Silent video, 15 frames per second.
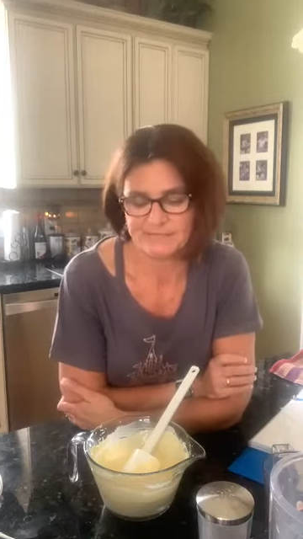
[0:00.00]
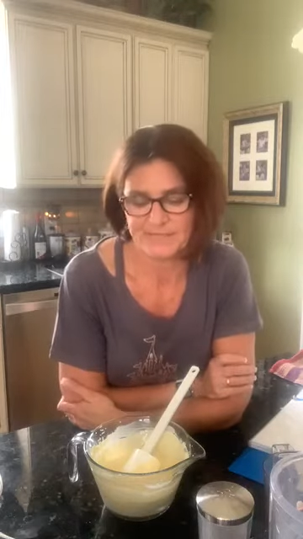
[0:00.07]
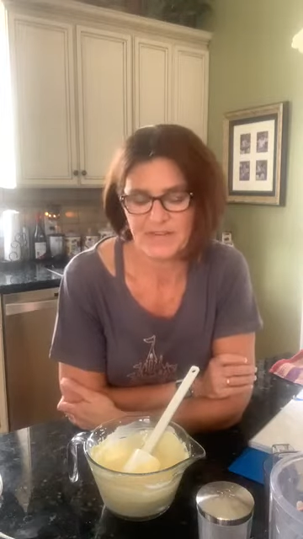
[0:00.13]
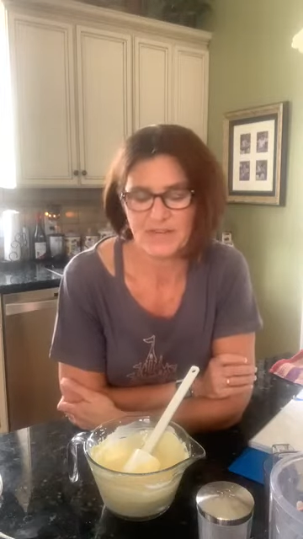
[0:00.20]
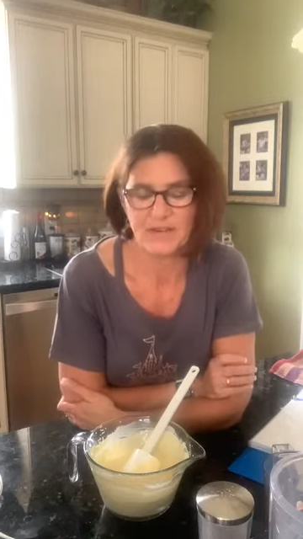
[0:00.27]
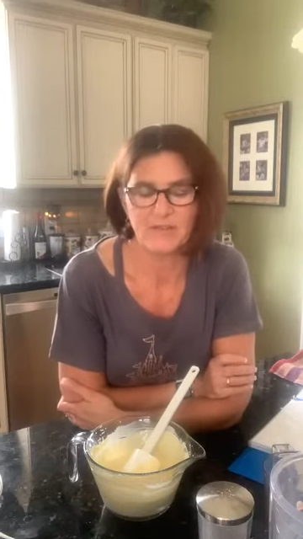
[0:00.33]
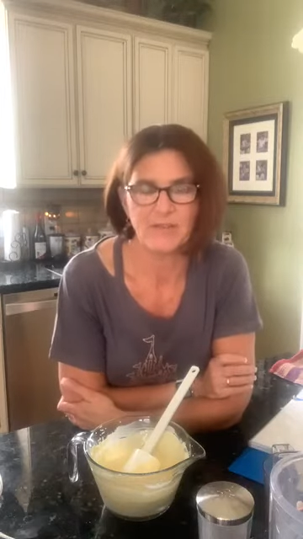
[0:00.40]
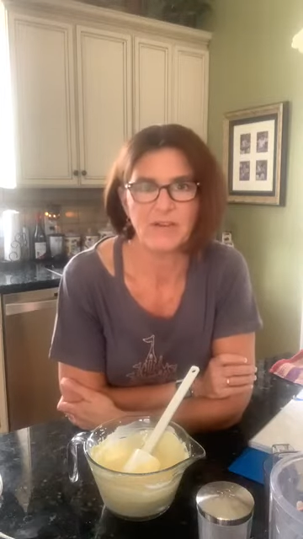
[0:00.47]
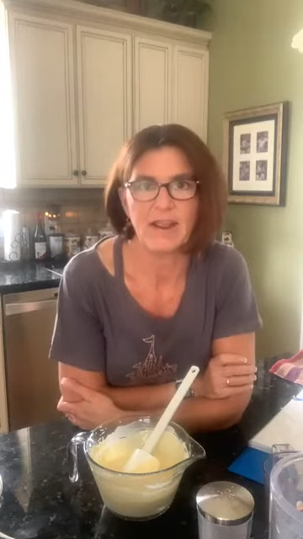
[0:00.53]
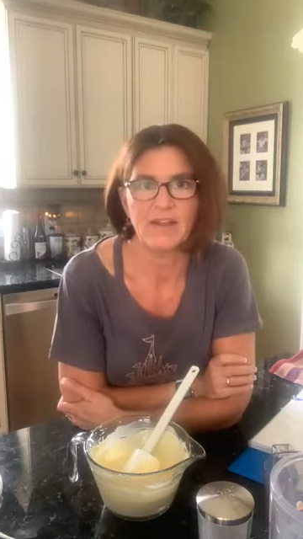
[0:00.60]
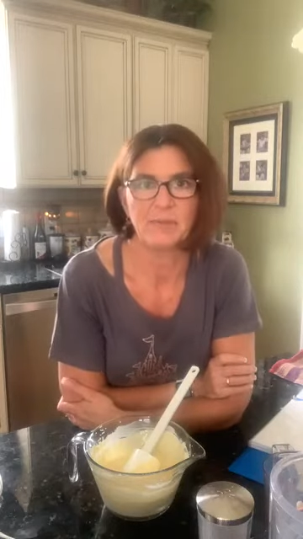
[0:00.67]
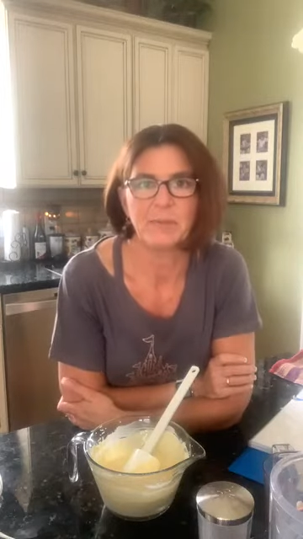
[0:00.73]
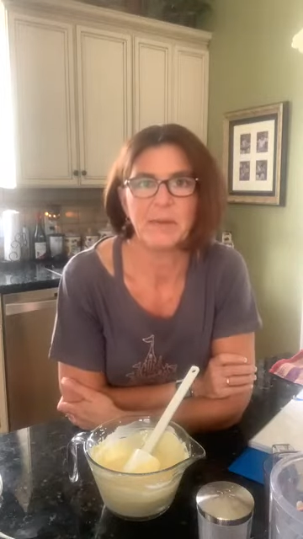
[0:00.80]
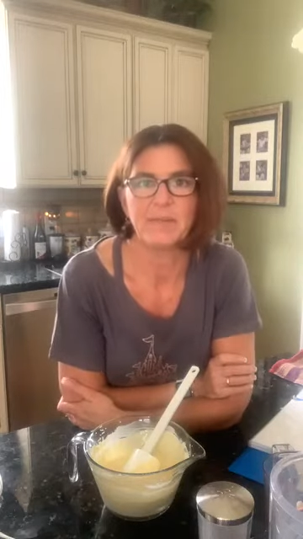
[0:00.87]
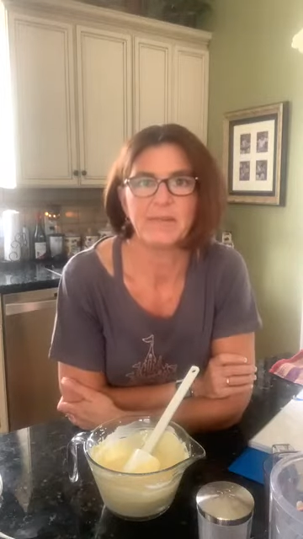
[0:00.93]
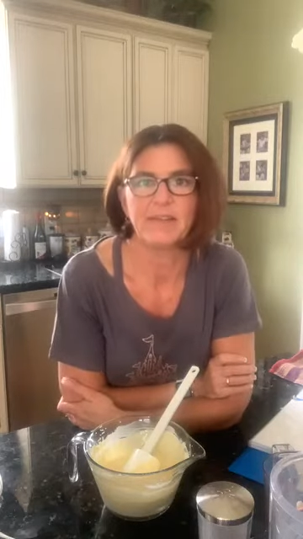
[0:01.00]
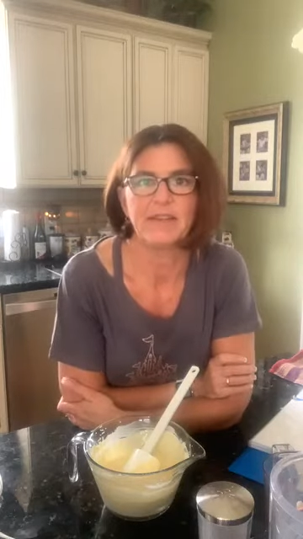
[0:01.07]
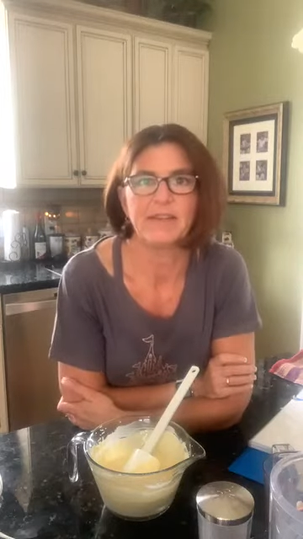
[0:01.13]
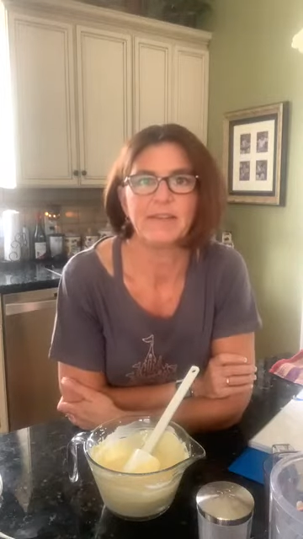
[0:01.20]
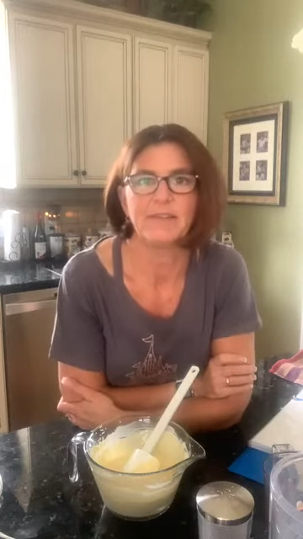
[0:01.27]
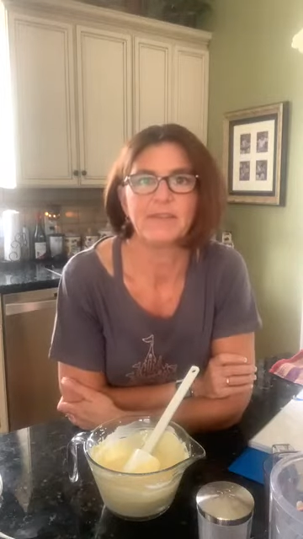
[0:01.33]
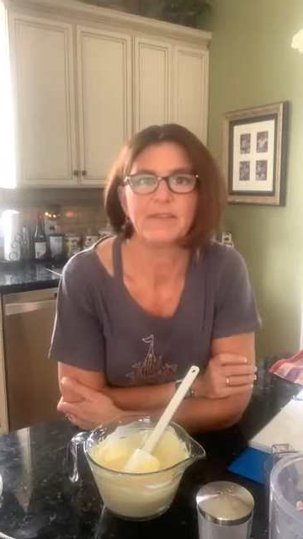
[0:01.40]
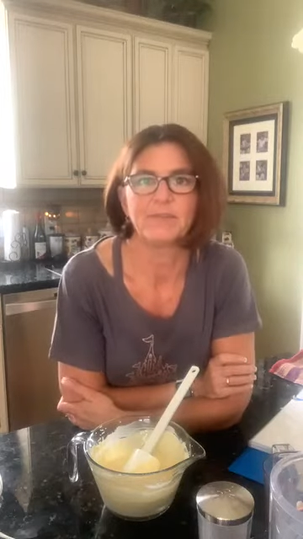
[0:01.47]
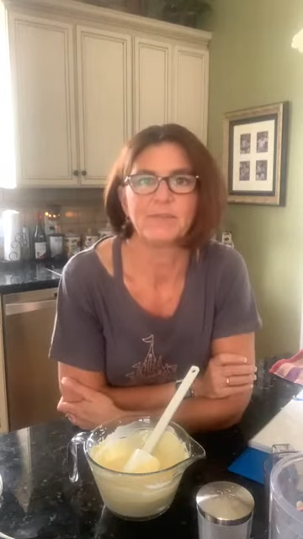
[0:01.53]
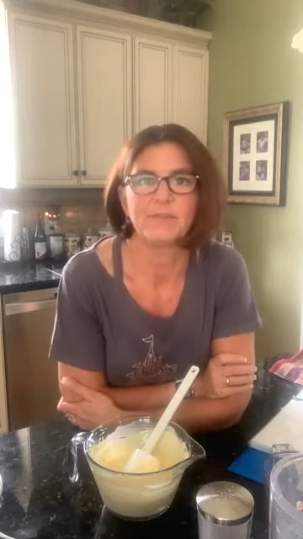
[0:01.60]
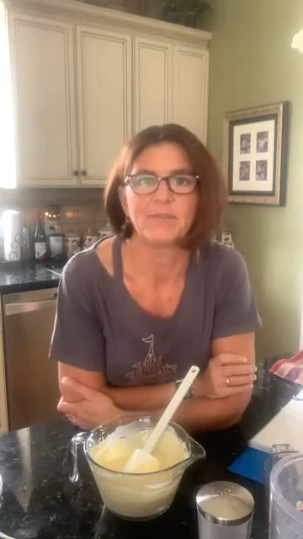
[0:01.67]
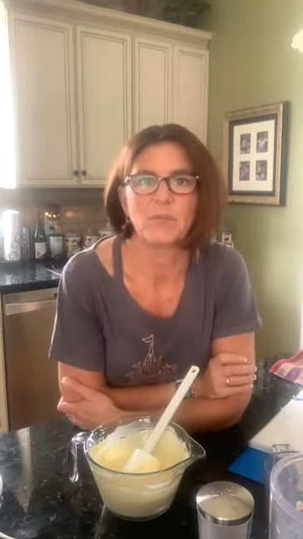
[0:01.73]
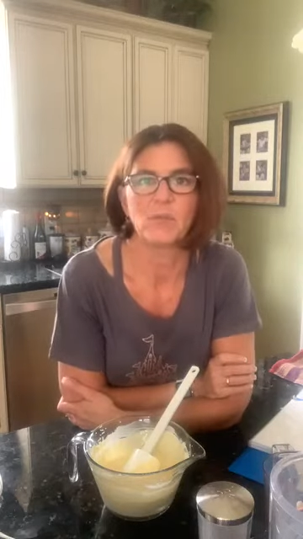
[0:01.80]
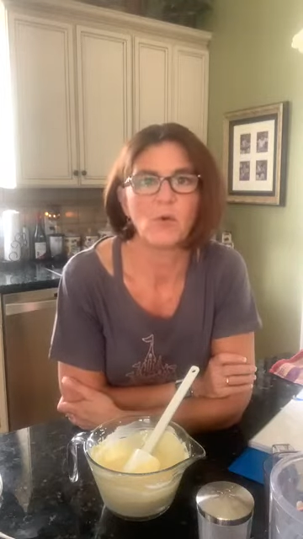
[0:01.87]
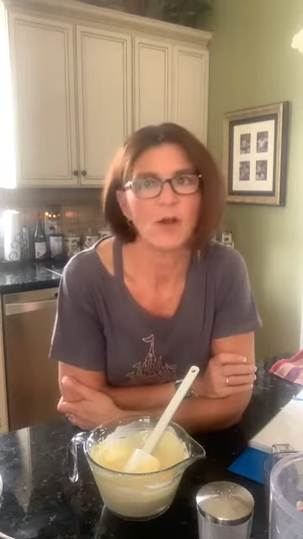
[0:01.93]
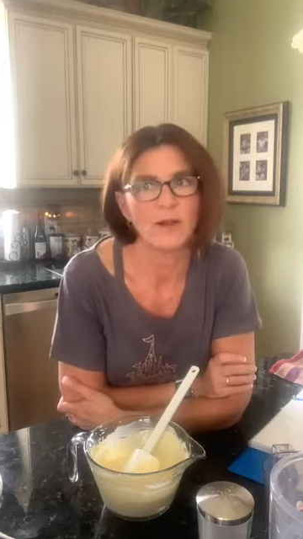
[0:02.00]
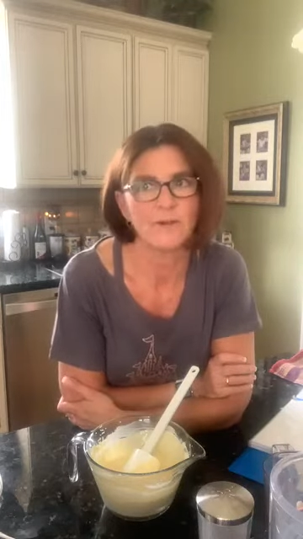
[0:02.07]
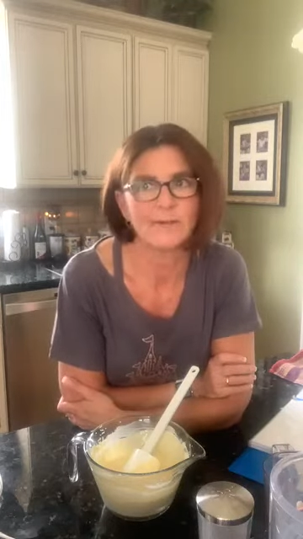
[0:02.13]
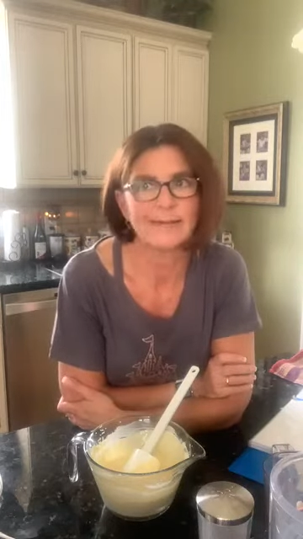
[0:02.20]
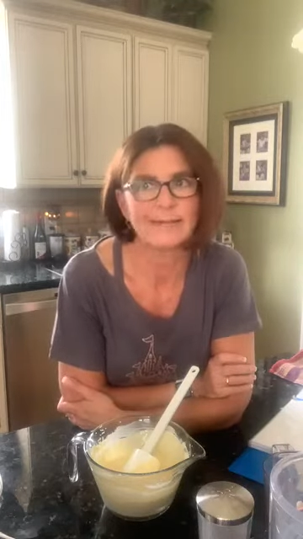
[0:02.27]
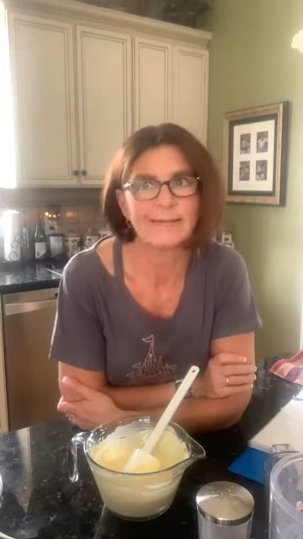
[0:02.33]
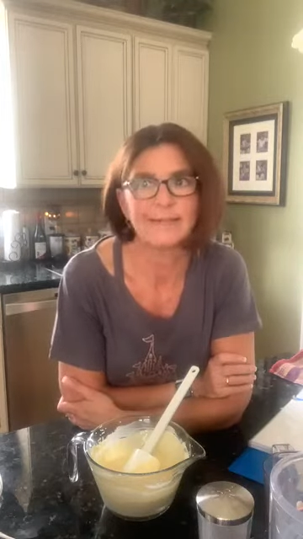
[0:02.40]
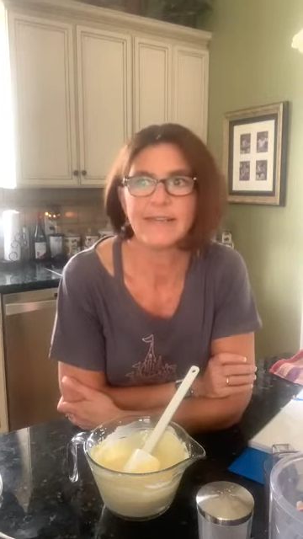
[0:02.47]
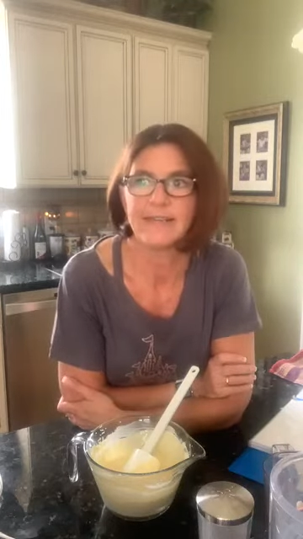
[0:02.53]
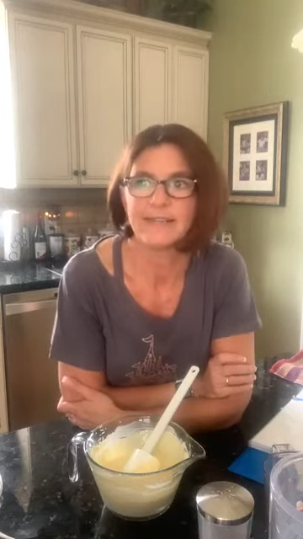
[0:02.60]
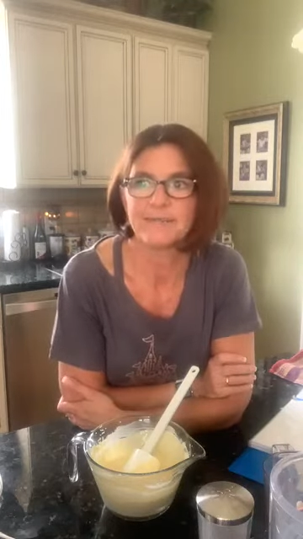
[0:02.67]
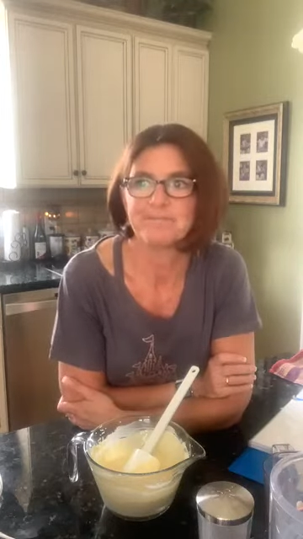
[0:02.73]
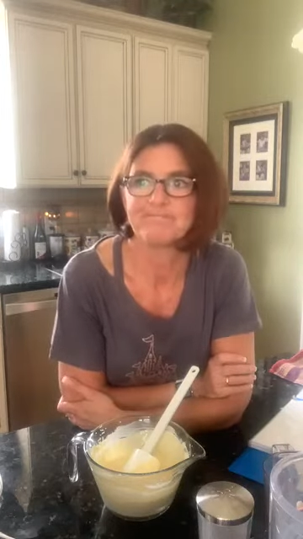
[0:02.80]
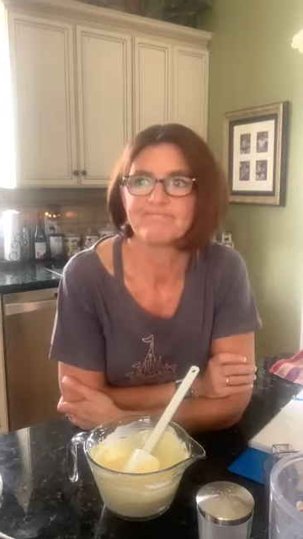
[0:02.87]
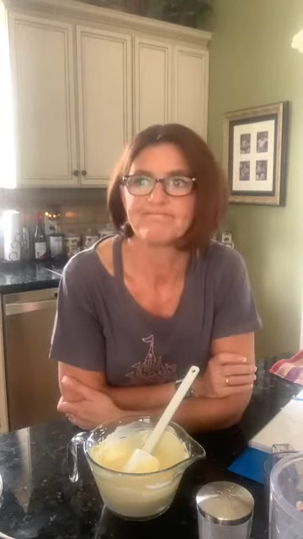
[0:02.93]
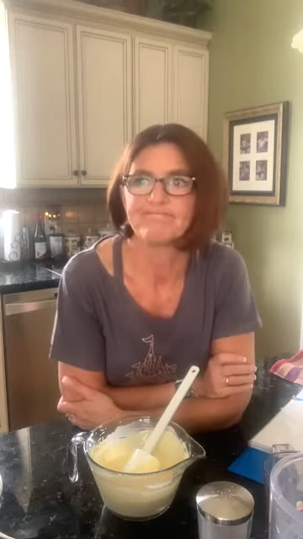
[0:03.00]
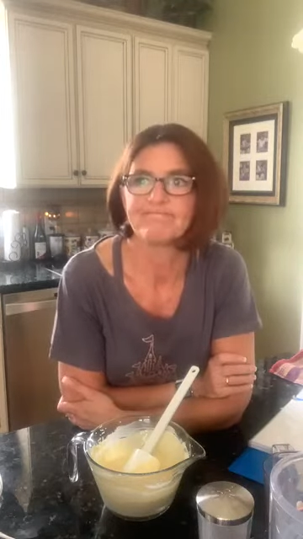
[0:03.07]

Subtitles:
you know, the grass probably needs some watering and,